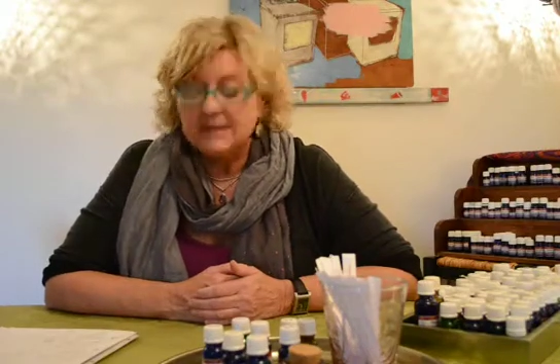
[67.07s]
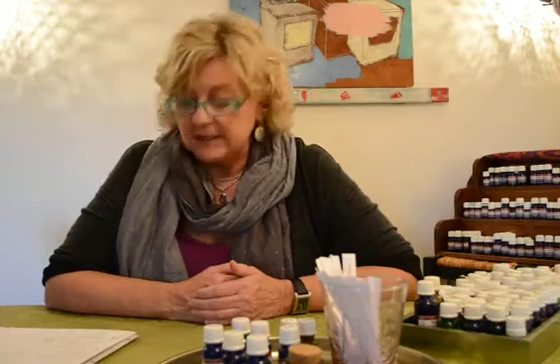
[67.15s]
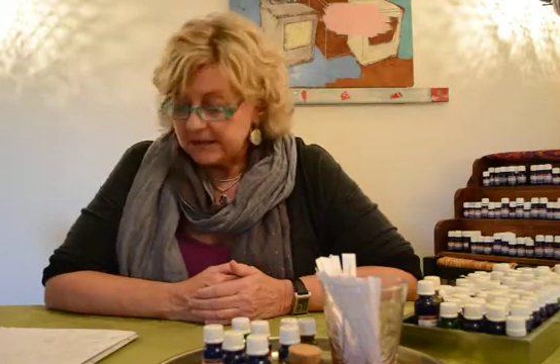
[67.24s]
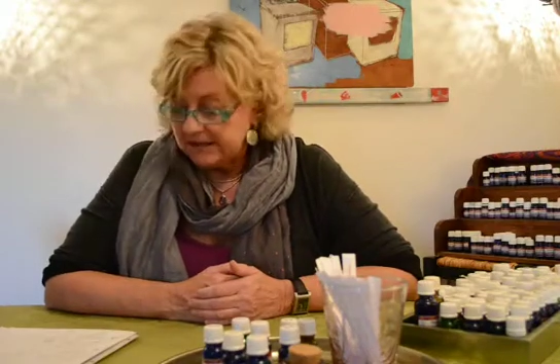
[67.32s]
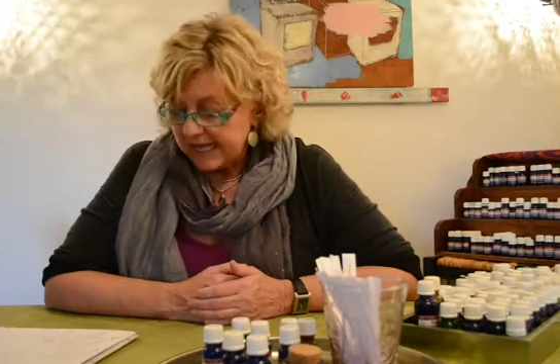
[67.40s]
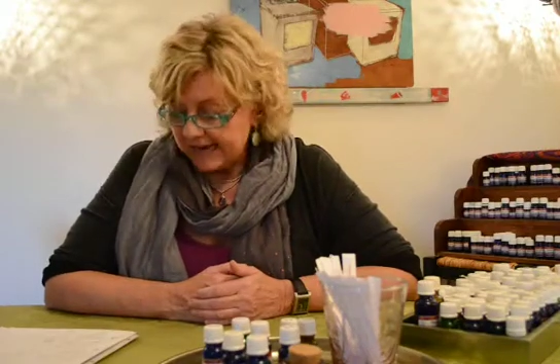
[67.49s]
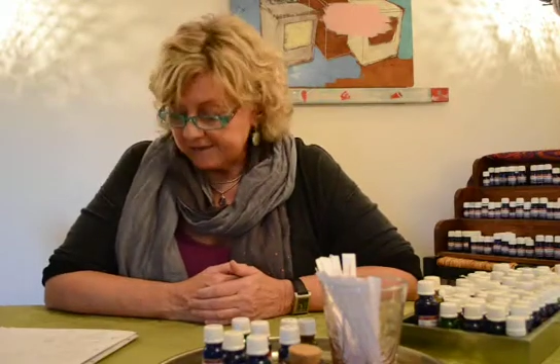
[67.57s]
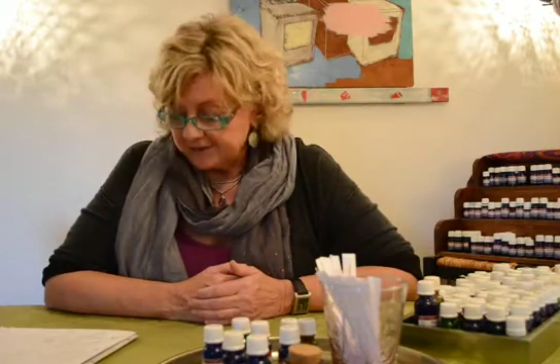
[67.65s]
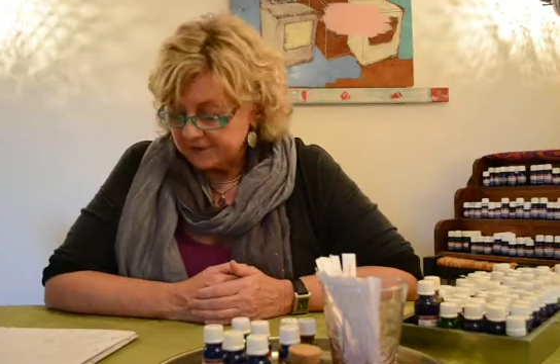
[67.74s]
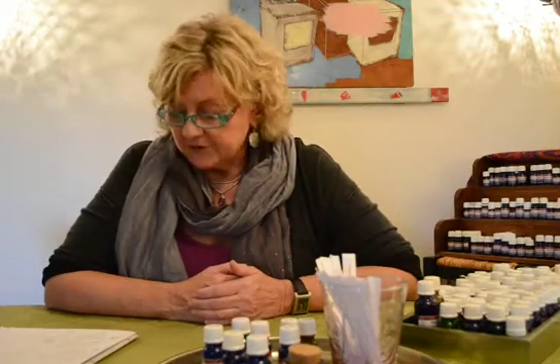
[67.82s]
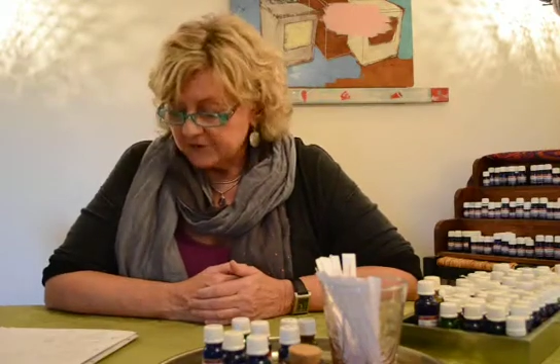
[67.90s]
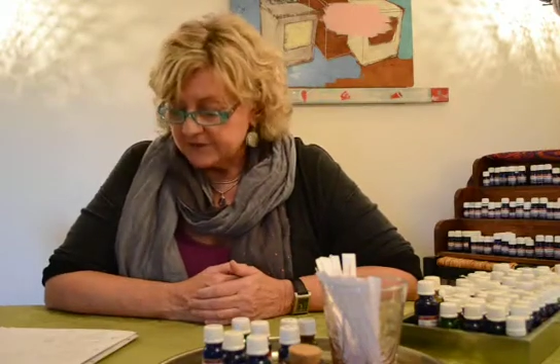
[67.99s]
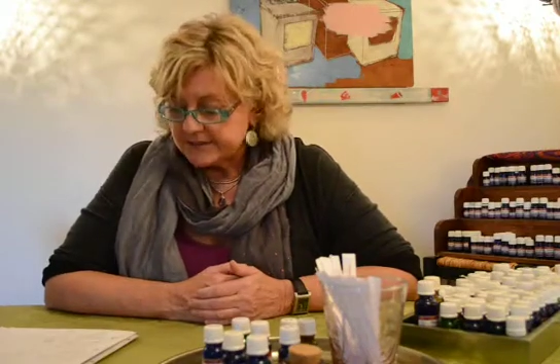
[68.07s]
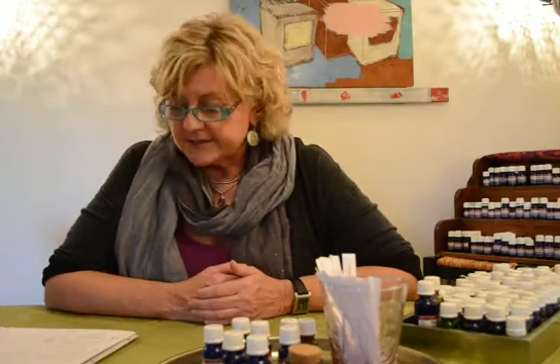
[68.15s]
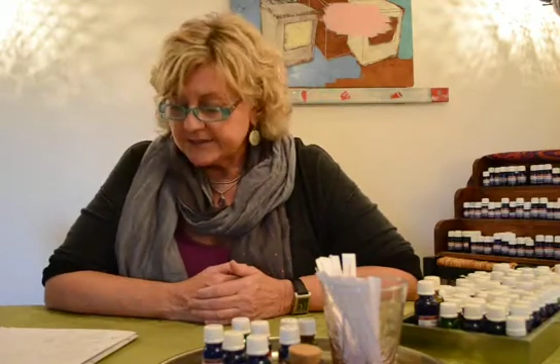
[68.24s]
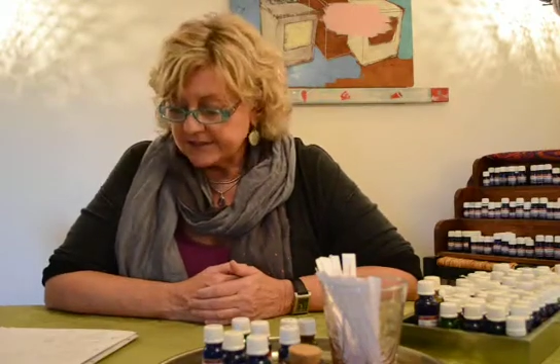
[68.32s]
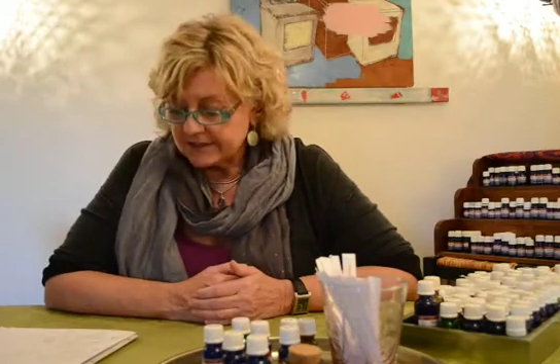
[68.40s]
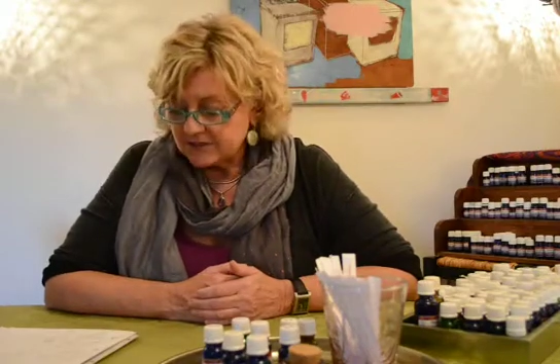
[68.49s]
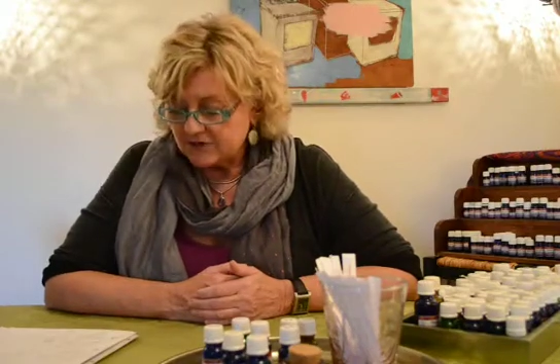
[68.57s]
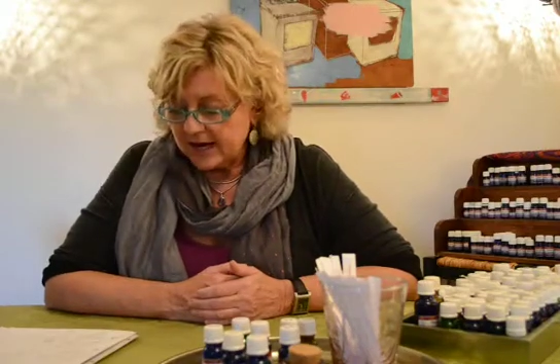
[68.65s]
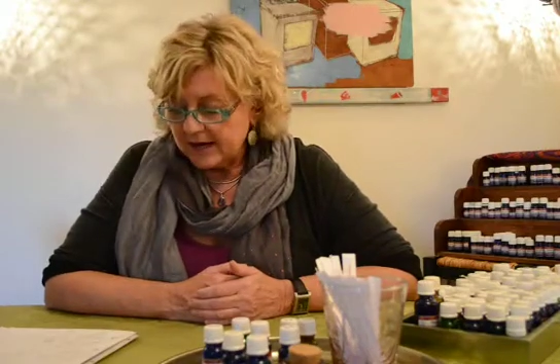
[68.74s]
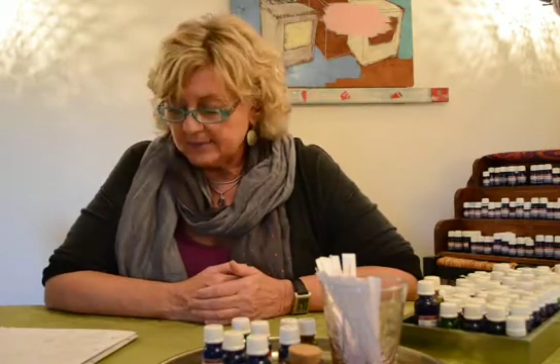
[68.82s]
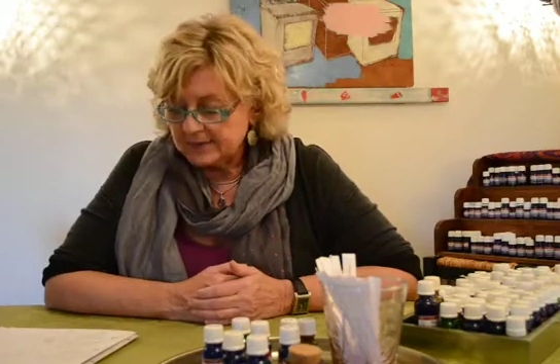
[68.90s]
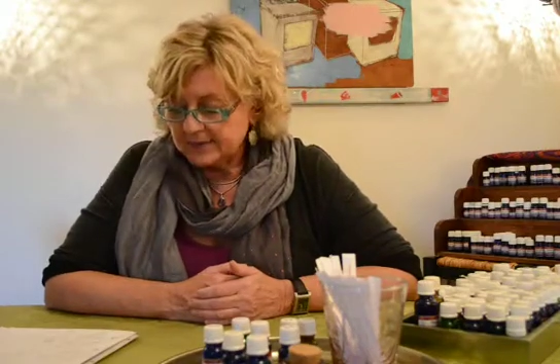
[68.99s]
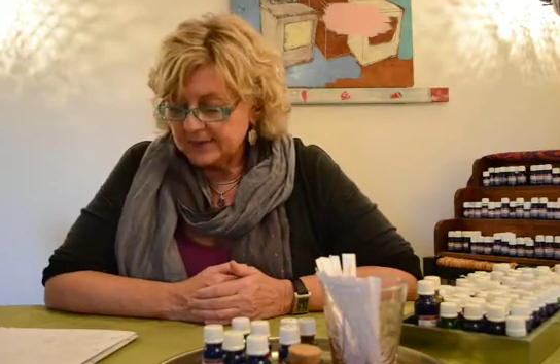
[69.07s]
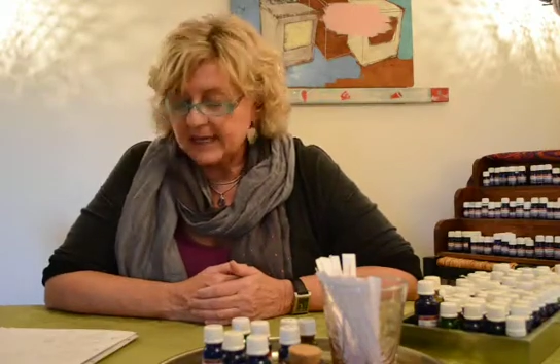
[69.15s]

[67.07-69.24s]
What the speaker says: Lavender, 6 drops.